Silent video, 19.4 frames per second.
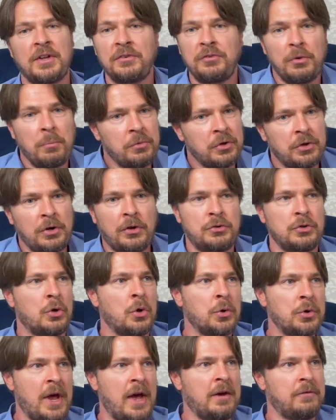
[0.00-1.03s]
something that you
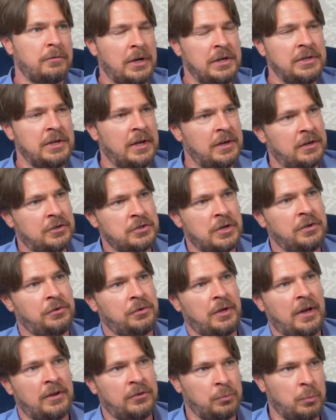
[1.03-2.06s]
could have in the
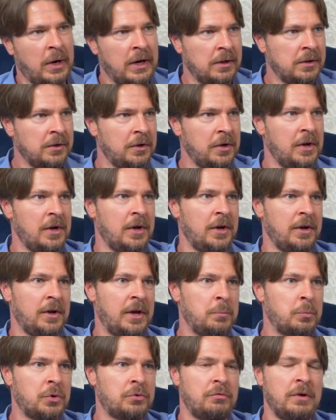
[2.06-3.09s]
NHS as well.
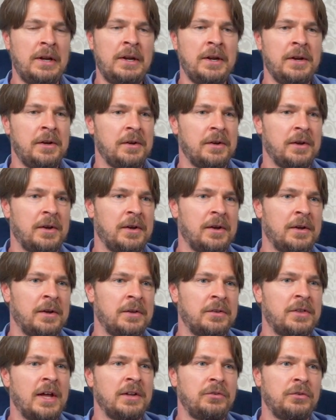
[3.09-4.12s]
It would really,
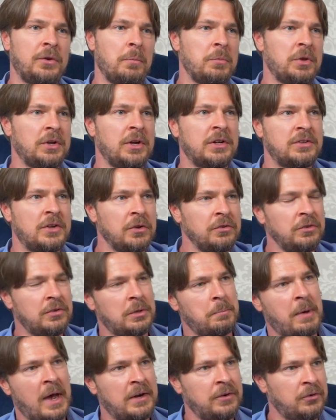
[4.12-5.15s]
that's something that doesn't
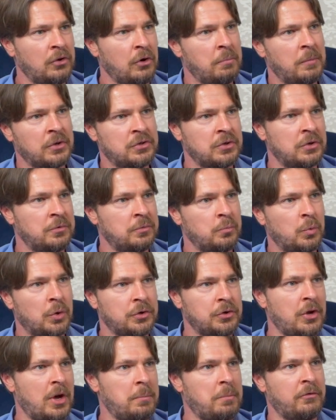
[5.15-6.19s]
depend so much on what
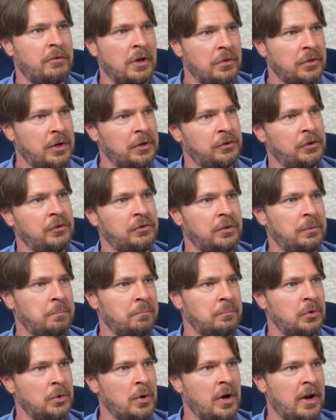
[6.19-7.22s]
type of healthcare
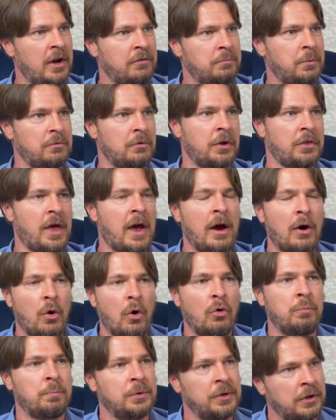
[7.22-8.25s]
system you have, but rather how
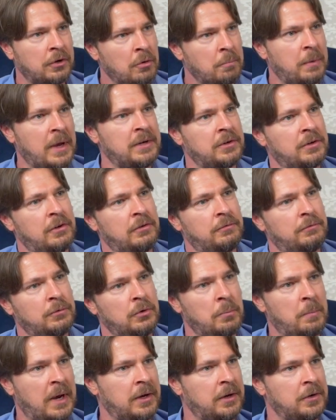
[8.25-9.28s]
open and competitive
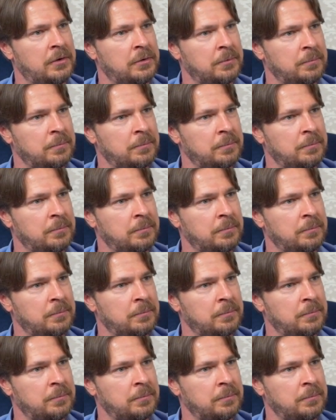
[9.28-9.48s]
you make it.